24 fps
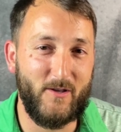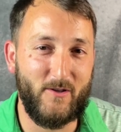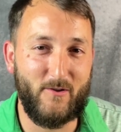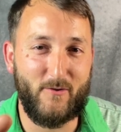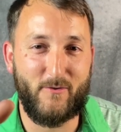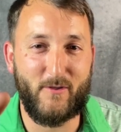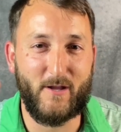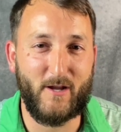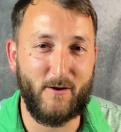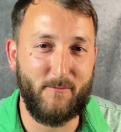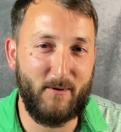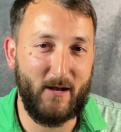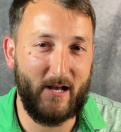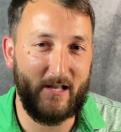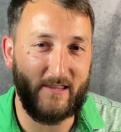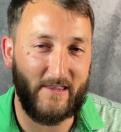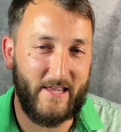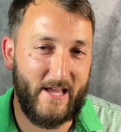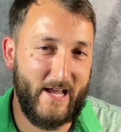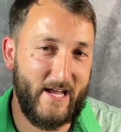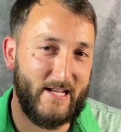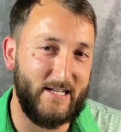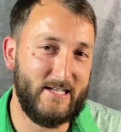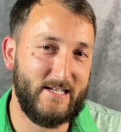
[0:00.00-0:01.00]
think about
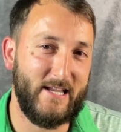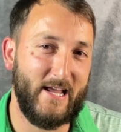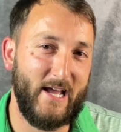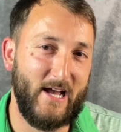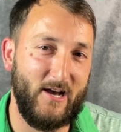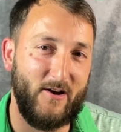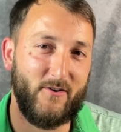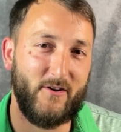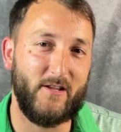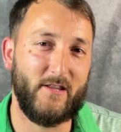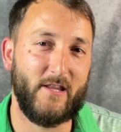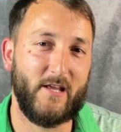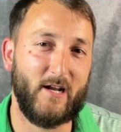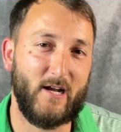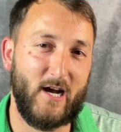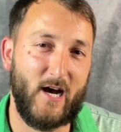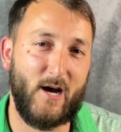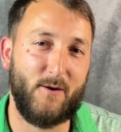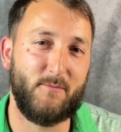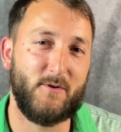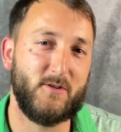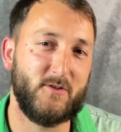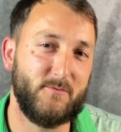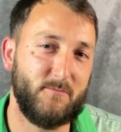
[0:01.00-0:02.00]
that down in the
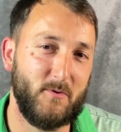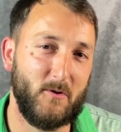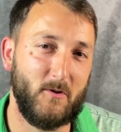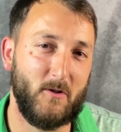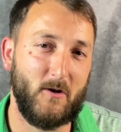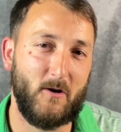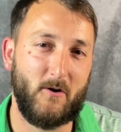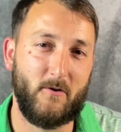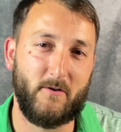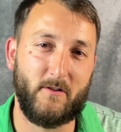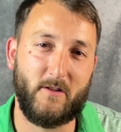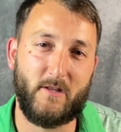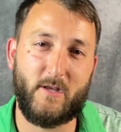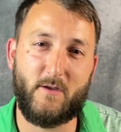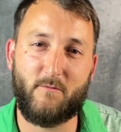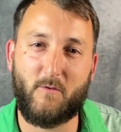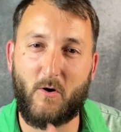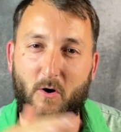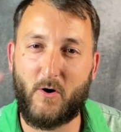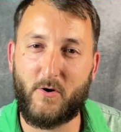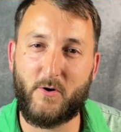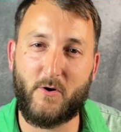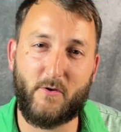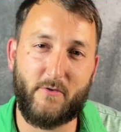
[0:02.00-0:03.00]
comments below, and leave
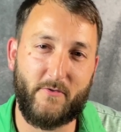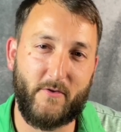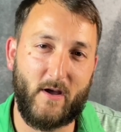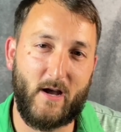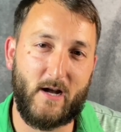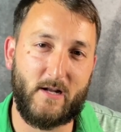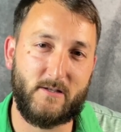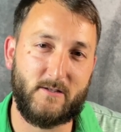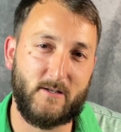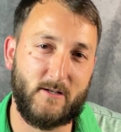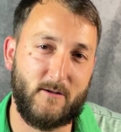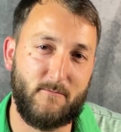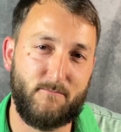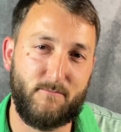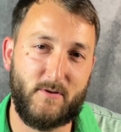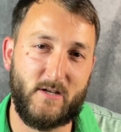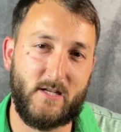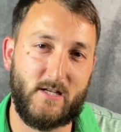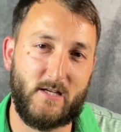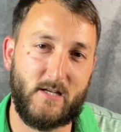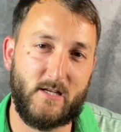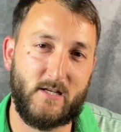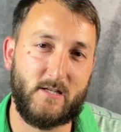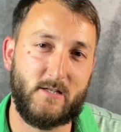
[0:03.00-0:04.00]
all your thoughts and
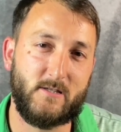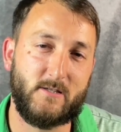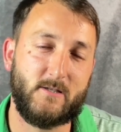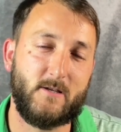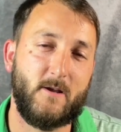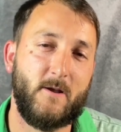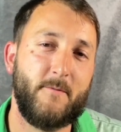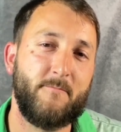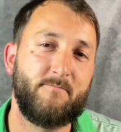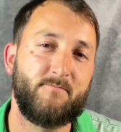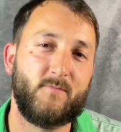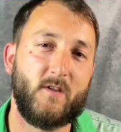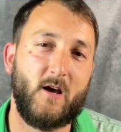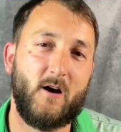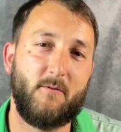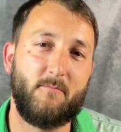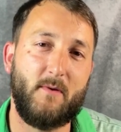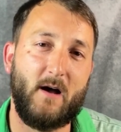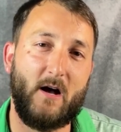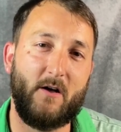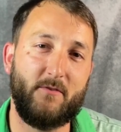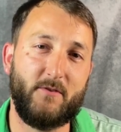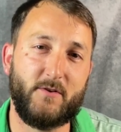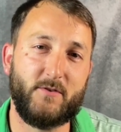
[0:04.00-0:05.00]
opinions
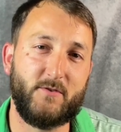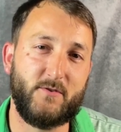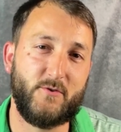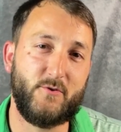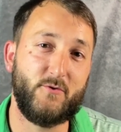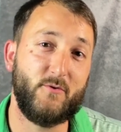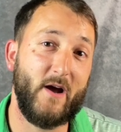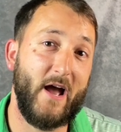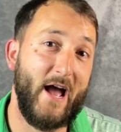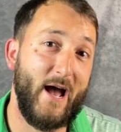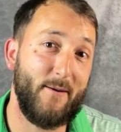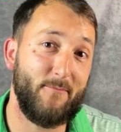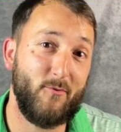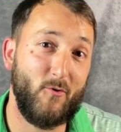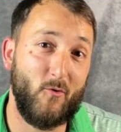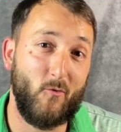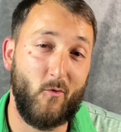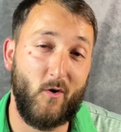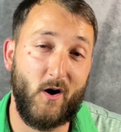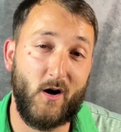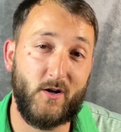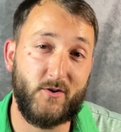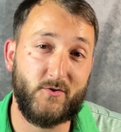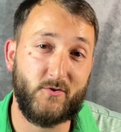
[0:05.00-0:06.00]
about this new Apple
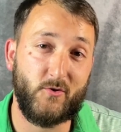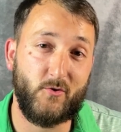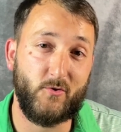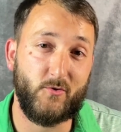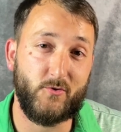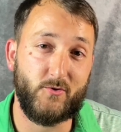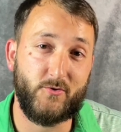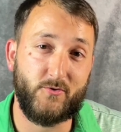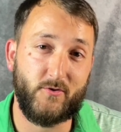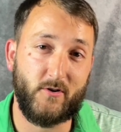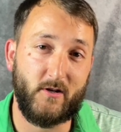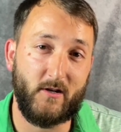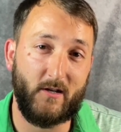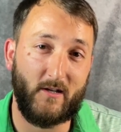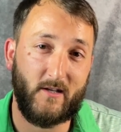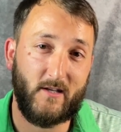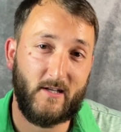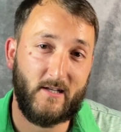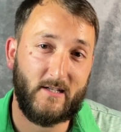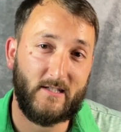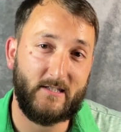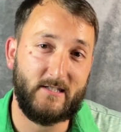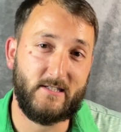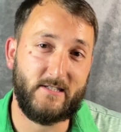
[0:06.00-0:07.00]
Watch Ultra
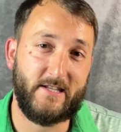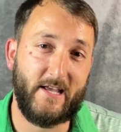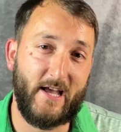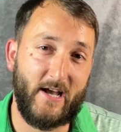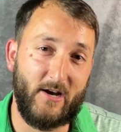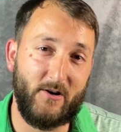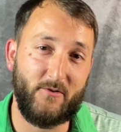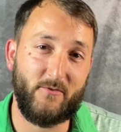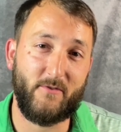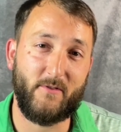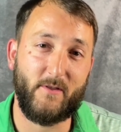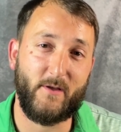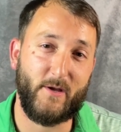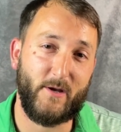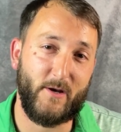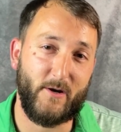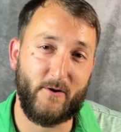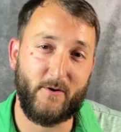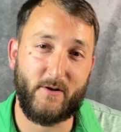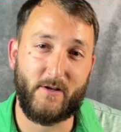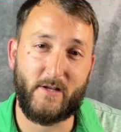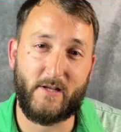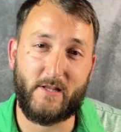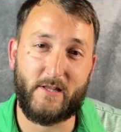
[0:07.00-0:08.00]
down
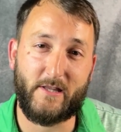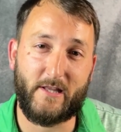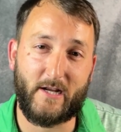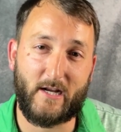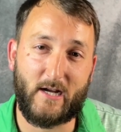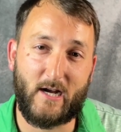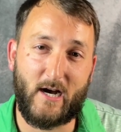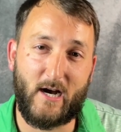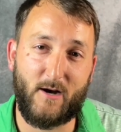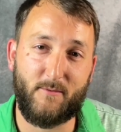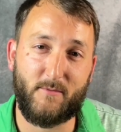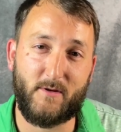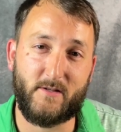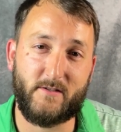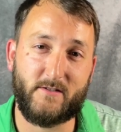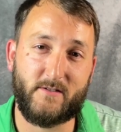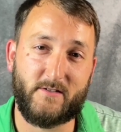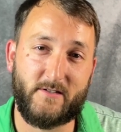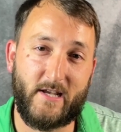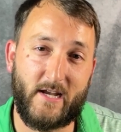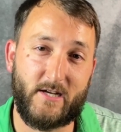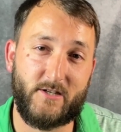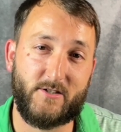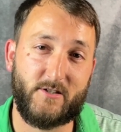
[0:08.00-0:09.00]
there in the comments
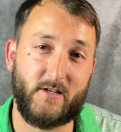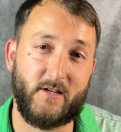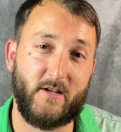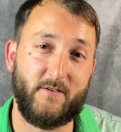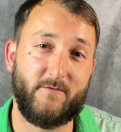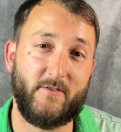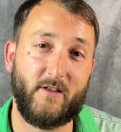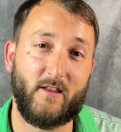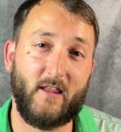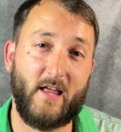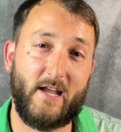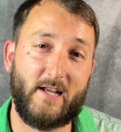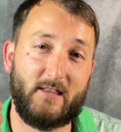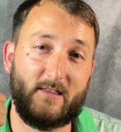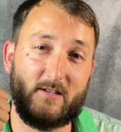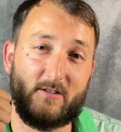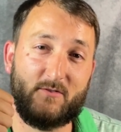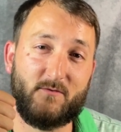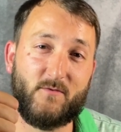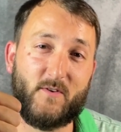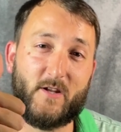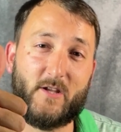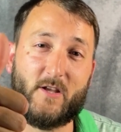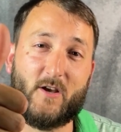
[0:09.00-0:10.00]
section. If you like
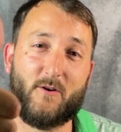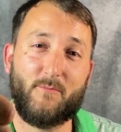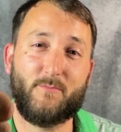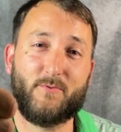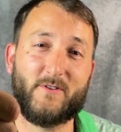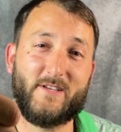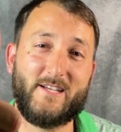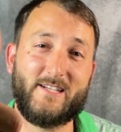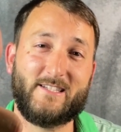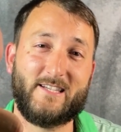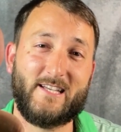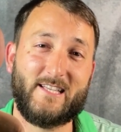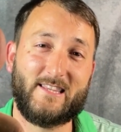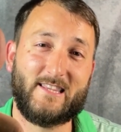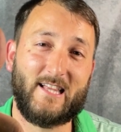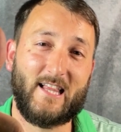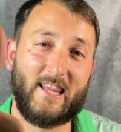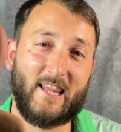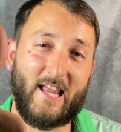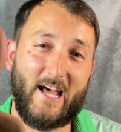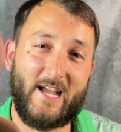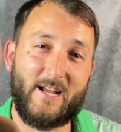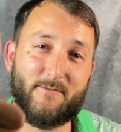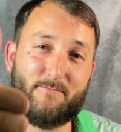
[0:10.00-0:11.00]
this video, please hit the
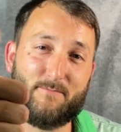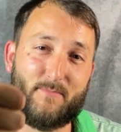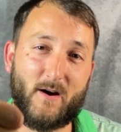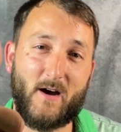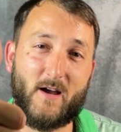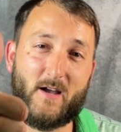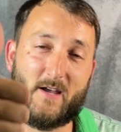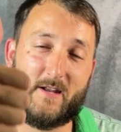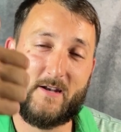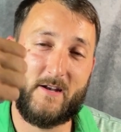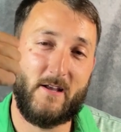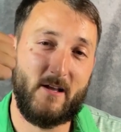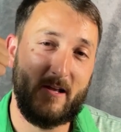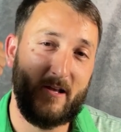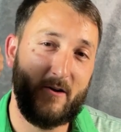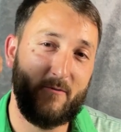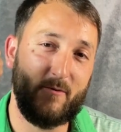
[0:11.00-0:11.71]
like button.